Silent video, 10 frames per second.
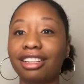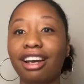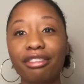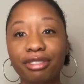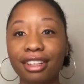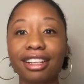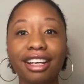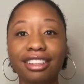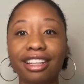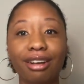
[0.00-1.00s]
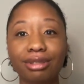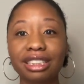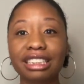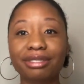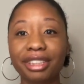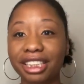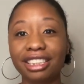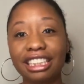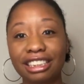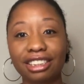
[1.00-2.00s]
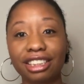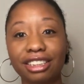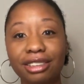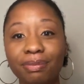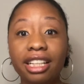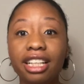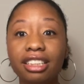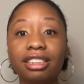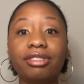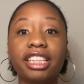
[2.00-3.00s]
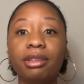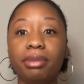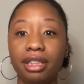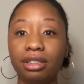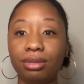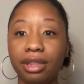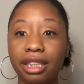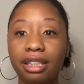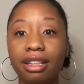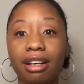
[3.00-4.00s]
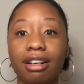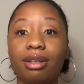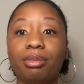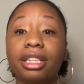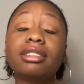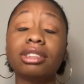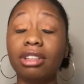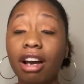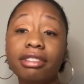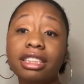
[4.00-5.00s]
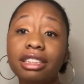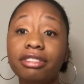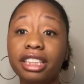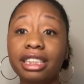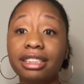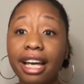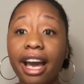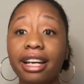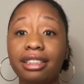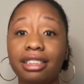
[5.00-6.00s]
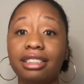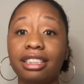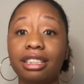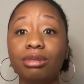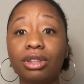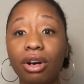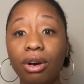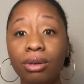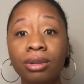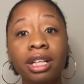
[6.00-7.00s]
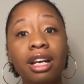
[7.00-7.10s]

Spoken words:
I felt like that was very unnecessary. It was very bittersweet because it was obviously very sad to see him go.